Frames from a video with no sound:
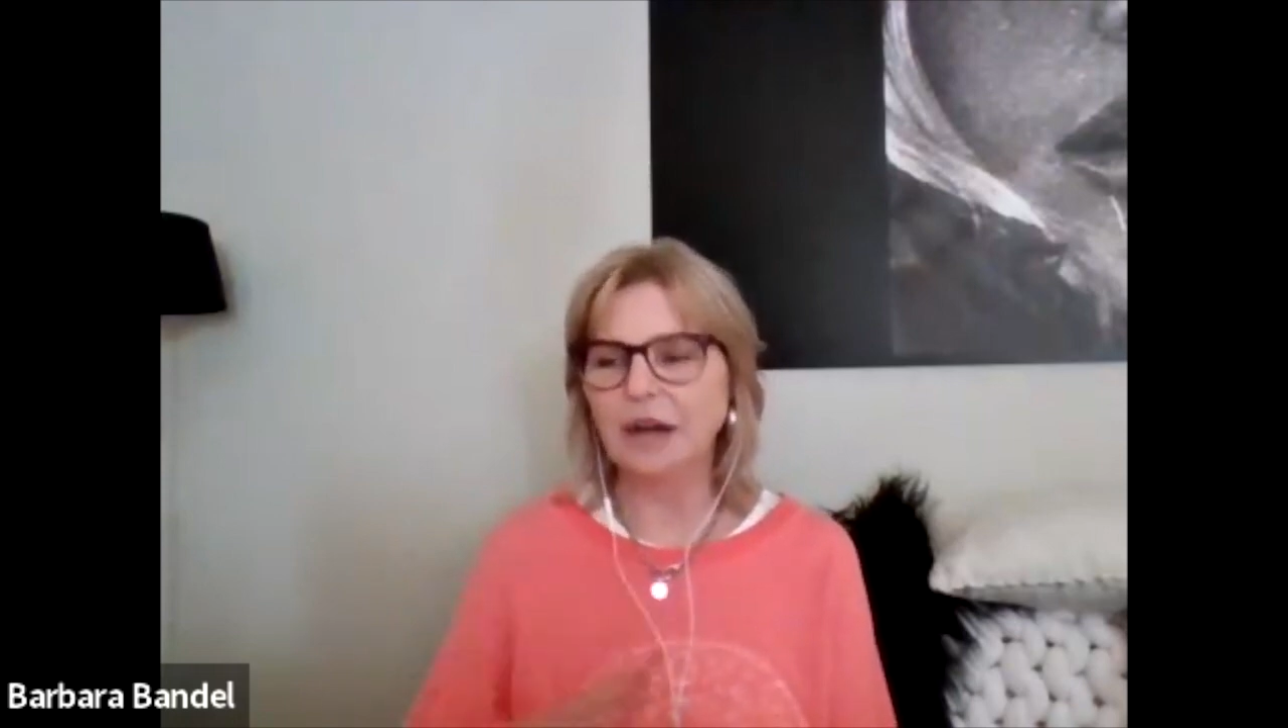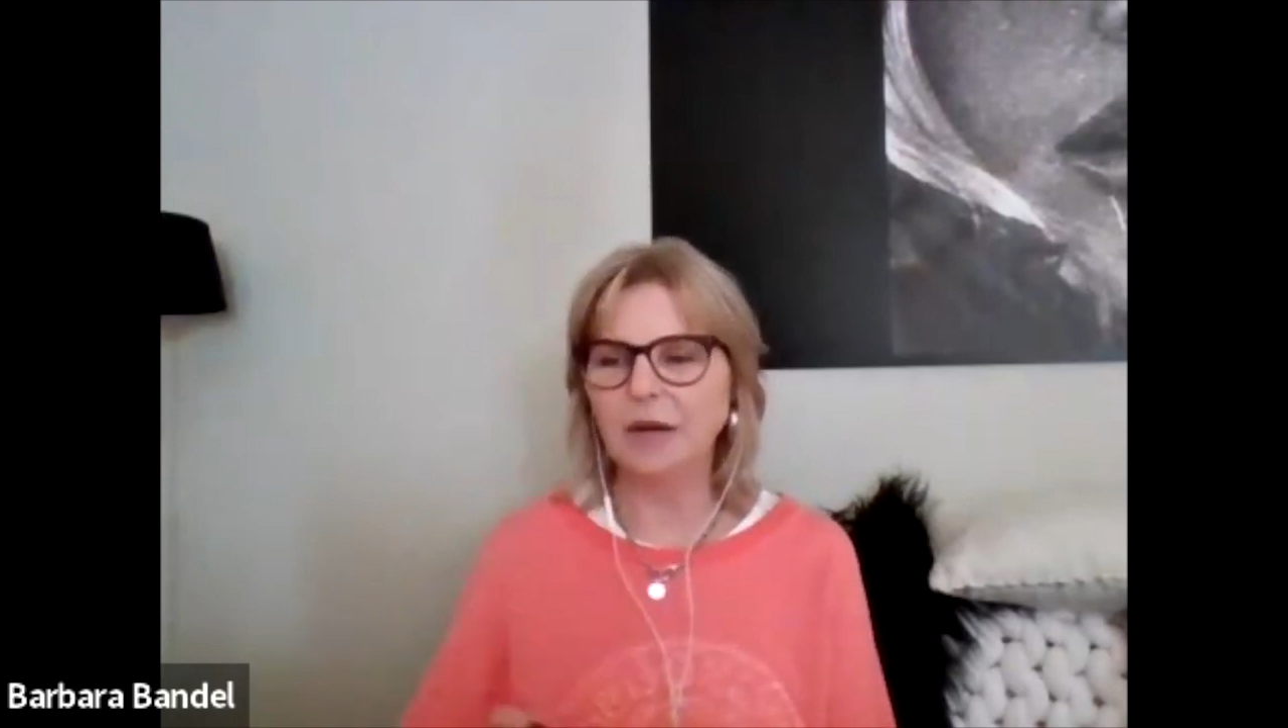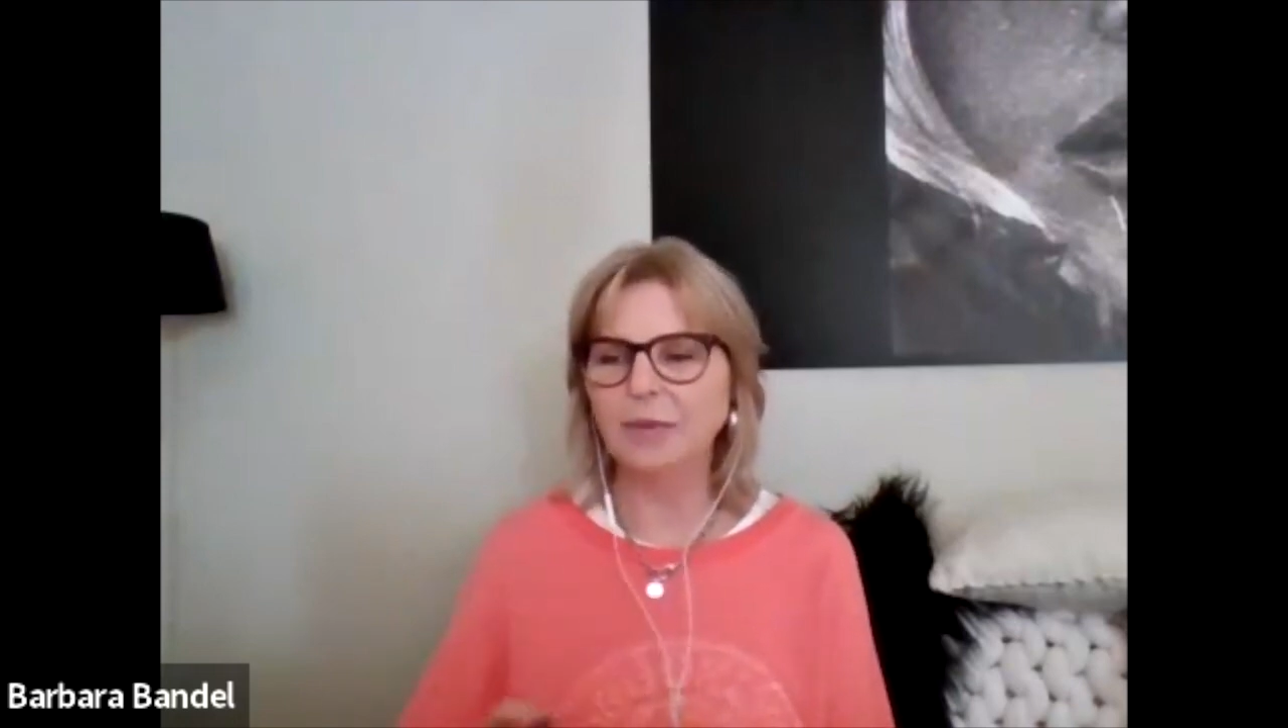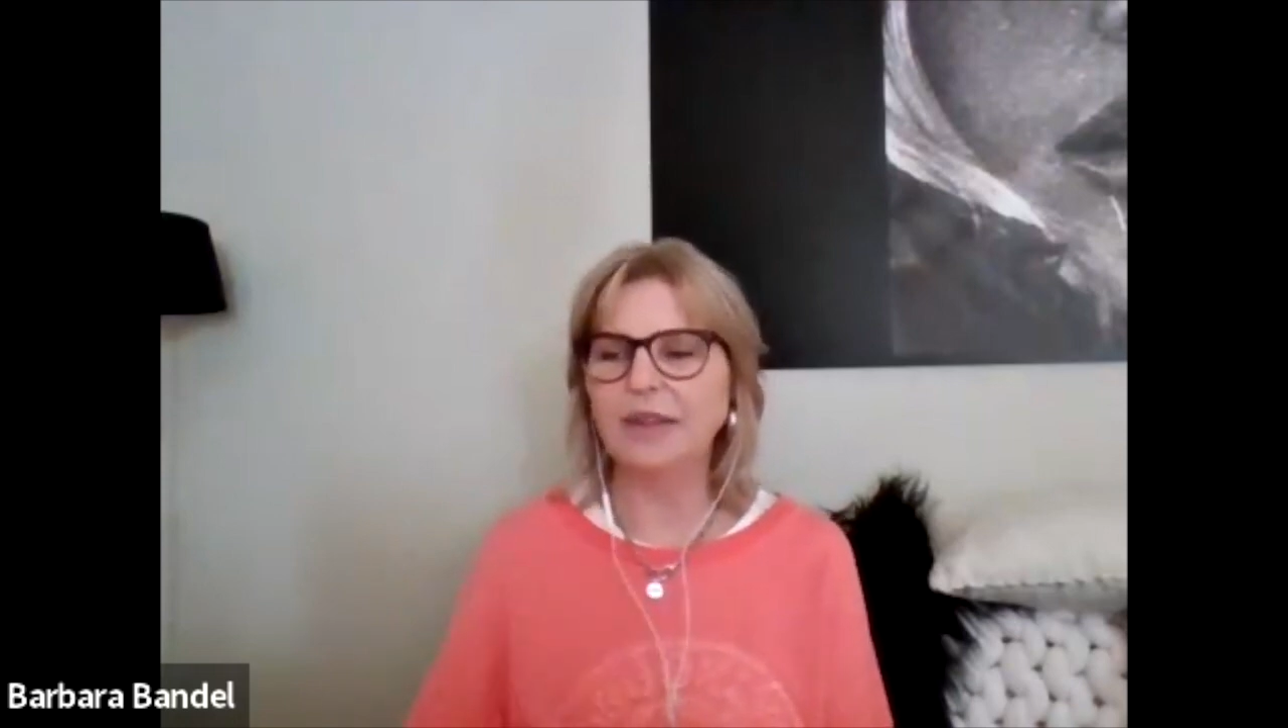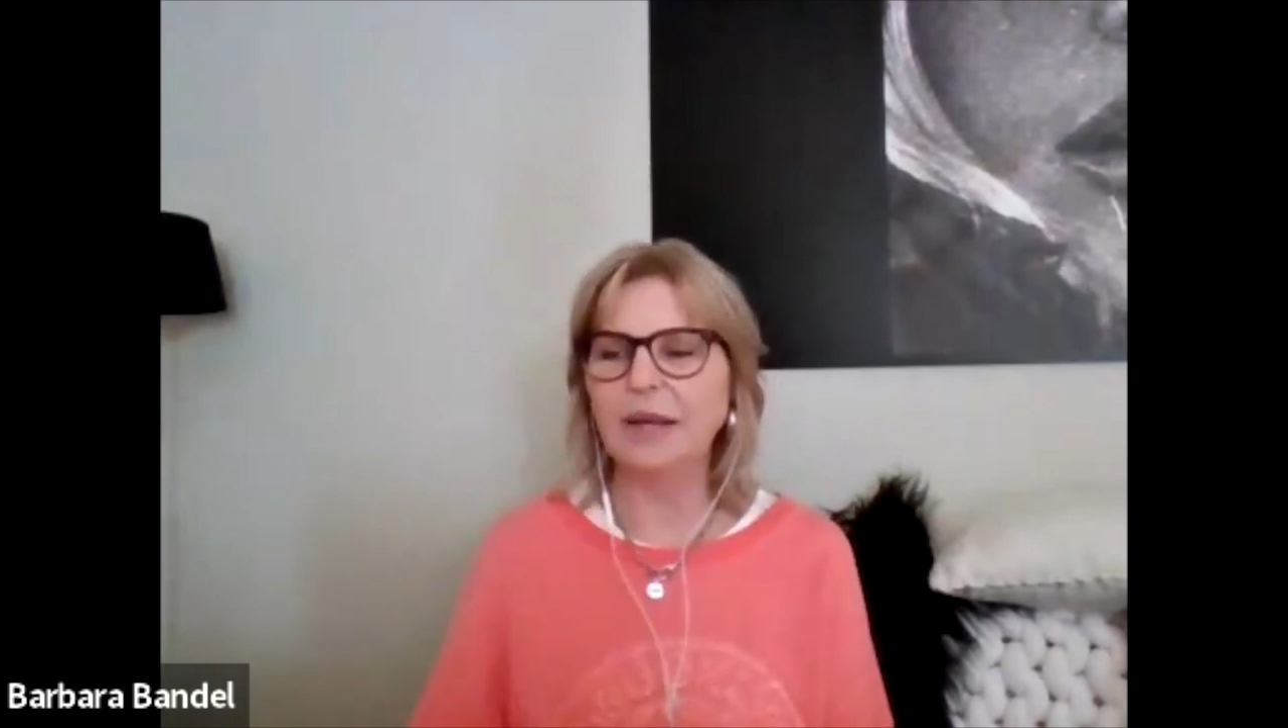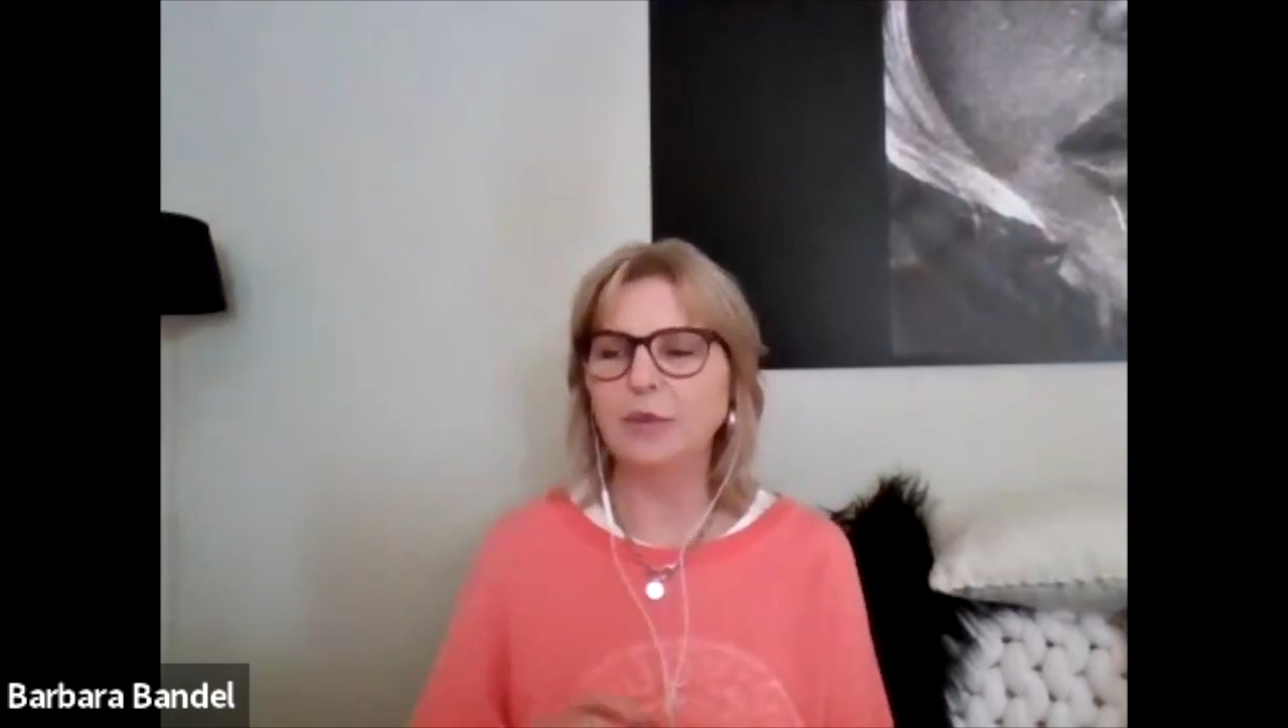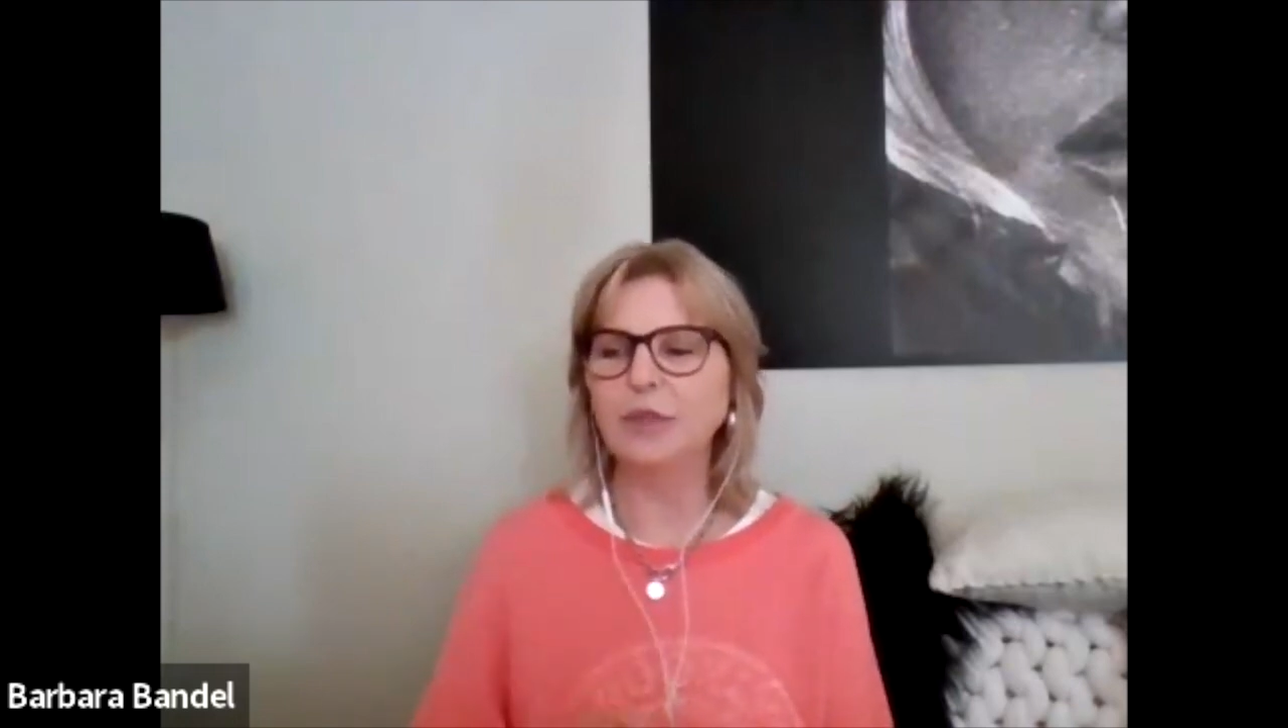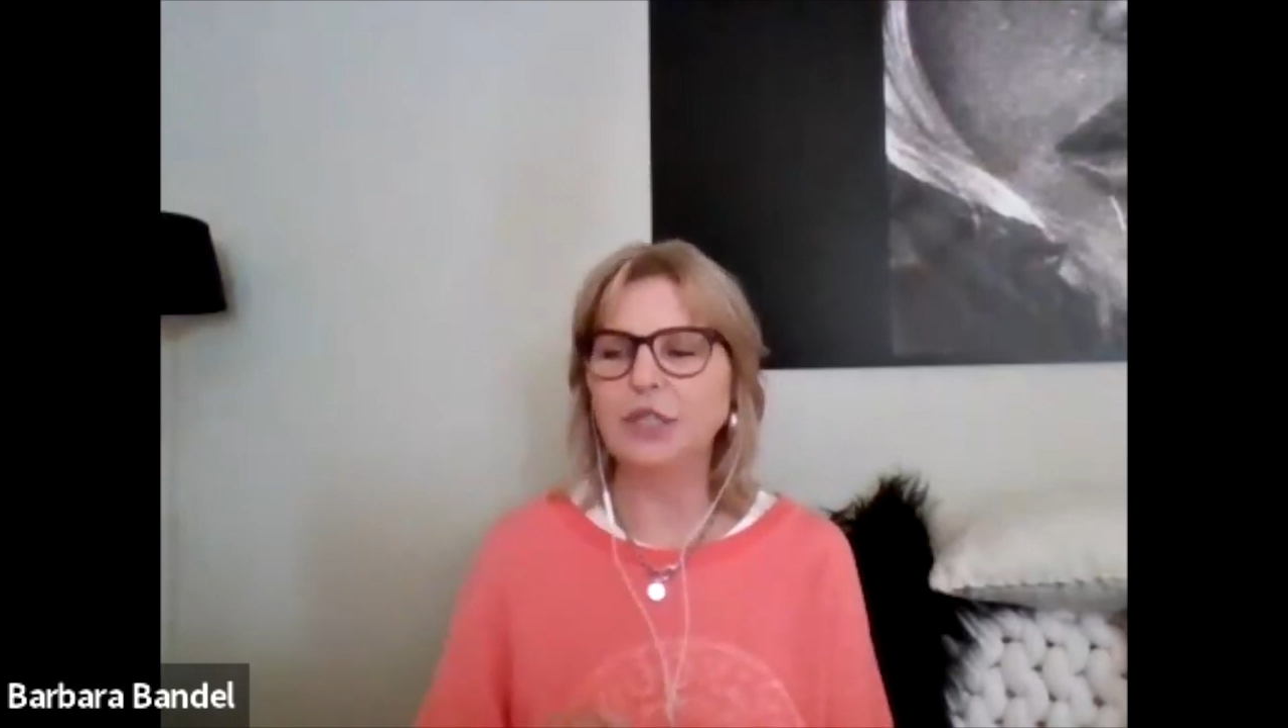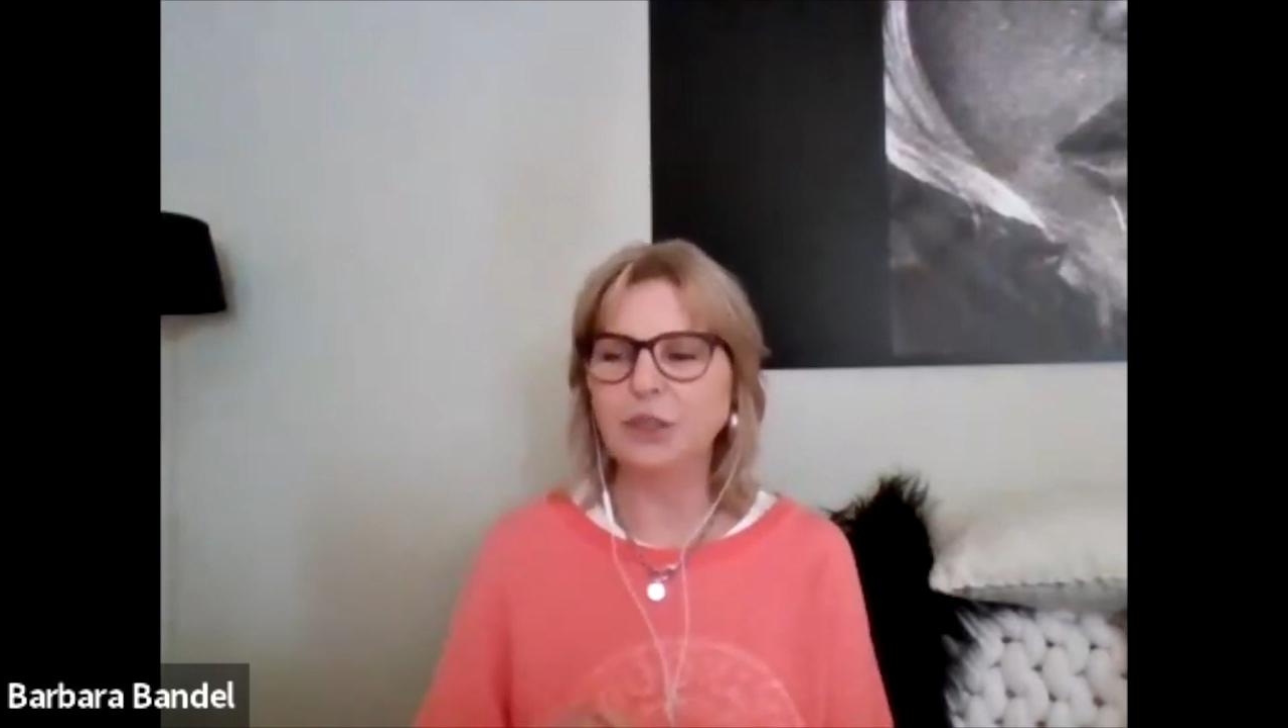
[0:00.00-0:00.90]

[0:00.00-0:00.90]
common that we